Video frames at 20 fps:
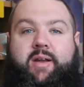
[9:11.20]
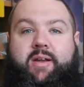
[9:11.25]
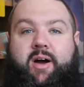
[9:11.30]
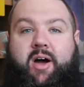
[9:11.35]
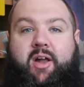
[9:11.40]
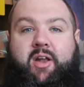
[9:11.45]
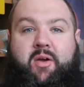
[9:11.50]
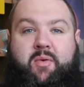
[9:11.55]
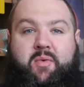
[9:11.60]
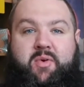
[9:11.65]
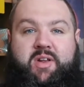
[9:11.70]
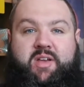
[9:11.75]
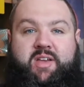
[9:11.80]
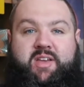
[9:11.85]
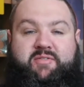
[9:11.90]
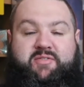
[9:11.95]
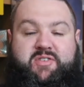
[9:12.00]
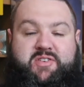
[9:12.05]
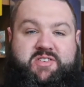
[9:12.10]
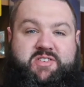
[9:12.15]
I don't want to
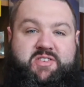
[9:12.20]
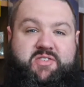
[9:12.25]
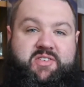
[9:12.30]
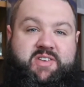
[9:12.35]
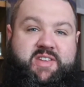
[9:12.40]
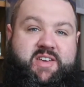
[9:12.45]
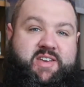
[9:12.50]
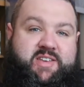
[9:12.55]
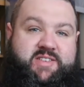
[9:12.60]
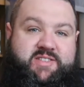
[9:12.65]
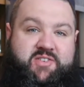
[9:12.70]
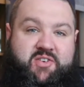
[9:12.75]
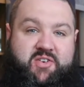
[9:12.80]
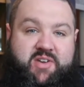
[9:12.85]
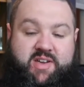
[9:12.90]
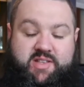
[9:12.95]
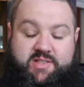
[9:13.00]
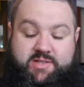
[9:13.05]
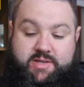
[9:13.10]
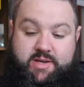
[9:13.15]
give you his ideas,
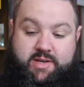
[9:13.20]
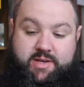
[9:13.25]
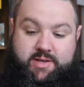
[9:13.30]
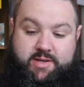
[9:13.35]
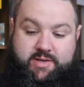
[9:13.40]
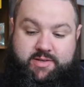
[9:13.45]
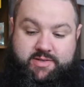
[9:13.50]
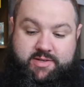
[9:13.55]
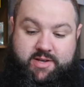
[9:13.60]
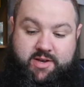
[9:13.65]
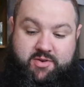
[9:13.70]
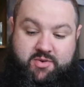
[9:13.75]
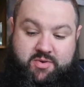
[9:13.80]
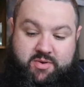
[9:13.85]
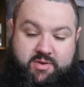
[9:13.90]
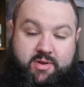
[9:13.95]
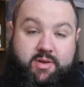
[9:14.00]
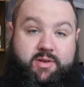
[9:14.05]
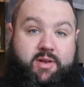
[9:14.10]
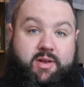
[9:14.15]
Niantic, so
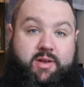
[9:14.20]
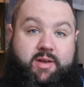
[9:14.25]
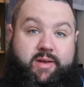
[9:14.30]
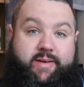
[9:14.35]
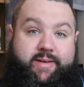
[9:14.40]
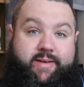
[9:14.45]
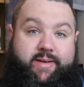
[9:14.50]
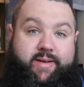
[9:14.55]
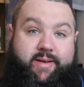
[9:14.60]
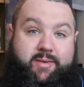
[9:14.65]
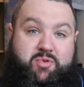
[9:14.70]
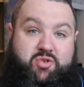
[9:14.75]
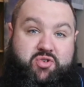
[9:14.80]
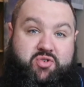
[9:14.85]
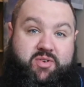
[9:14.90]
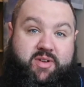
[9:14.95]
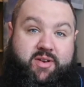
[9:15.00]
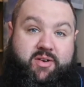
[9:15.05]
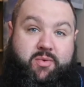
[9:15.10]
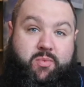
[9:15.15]
I'm
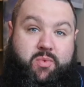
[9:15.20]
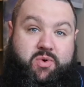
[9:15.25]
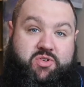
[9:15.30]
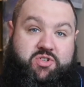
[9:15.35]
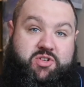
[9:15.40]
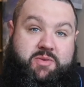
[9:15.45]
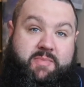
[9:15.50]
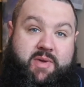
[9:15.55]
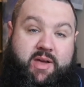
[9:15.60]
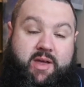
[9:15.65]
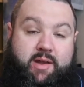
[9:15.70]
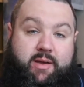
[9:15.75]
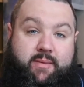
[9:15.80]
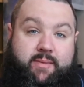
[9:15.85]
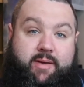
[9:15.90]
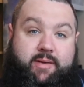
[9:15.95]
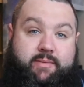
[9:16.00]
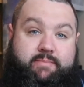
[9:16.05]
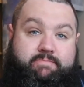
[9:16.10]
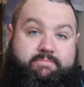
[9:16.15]
sure you're not watching me
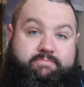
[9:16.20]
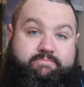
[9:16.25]
anyway.